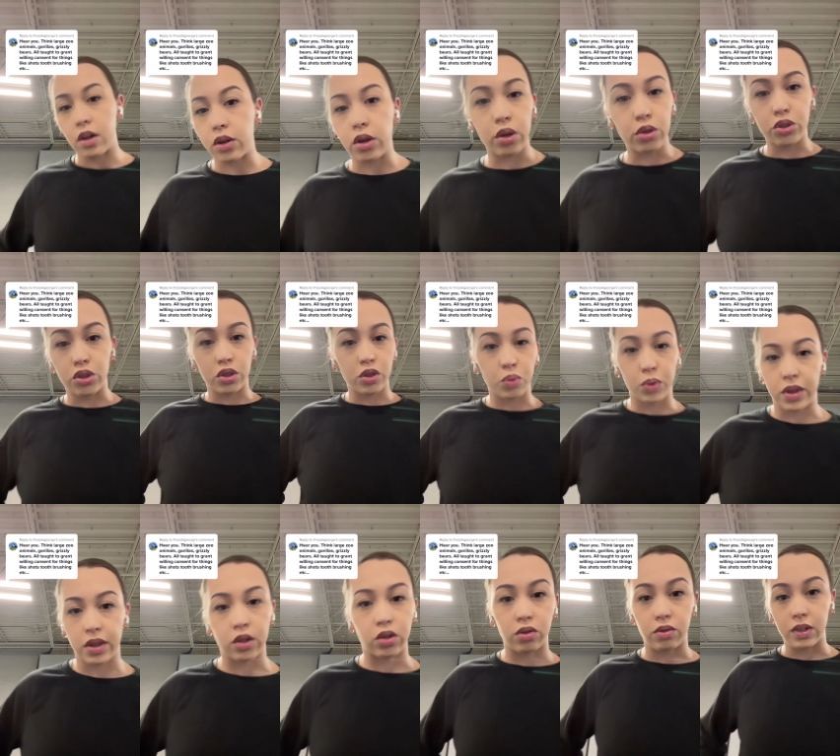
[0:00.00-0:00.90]
enclosures
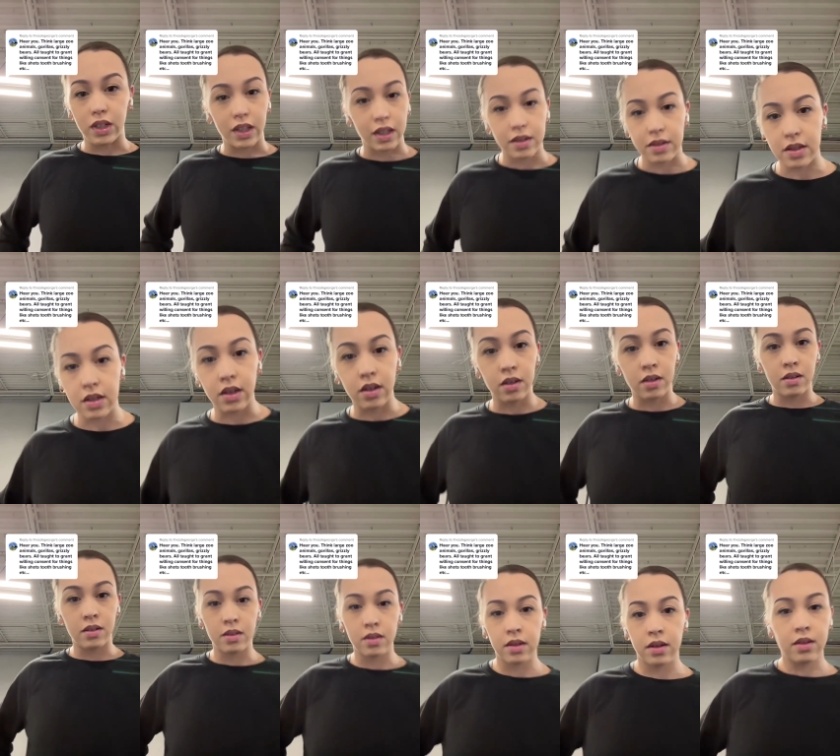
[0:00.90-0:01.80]
with the gorillas.
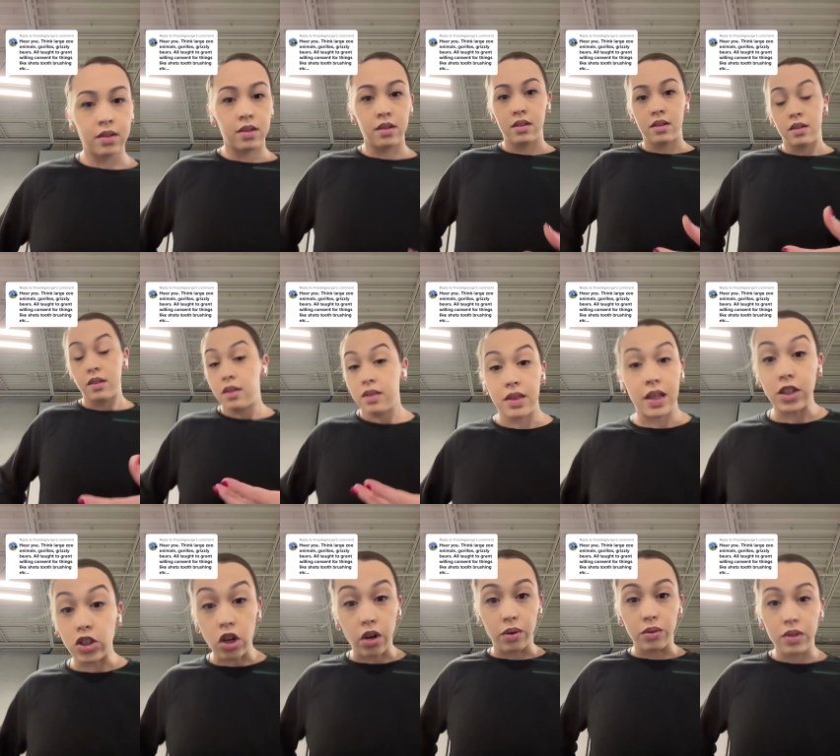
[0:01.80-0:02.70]

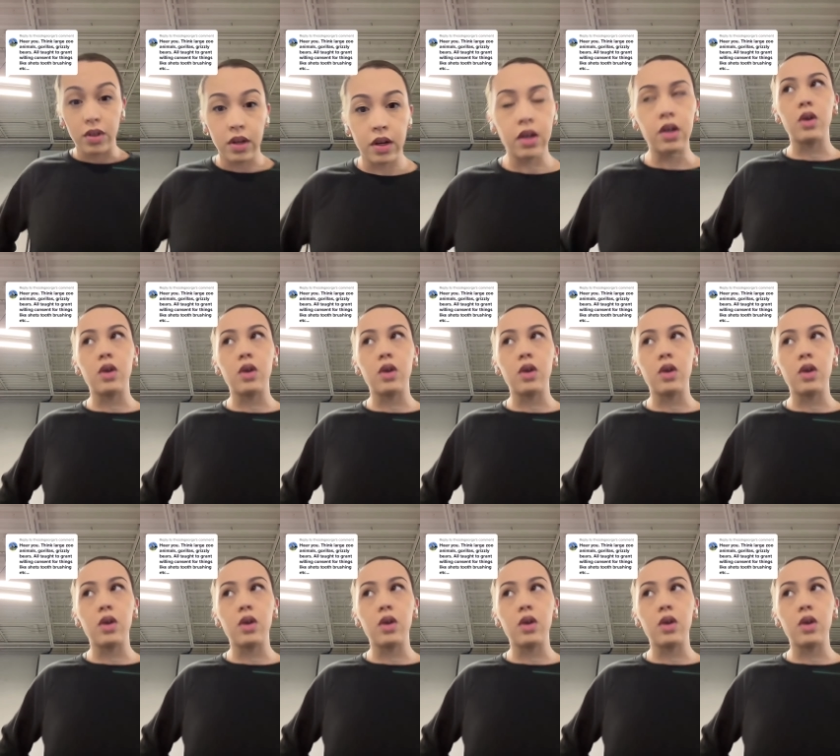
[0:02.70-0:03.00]
They don't.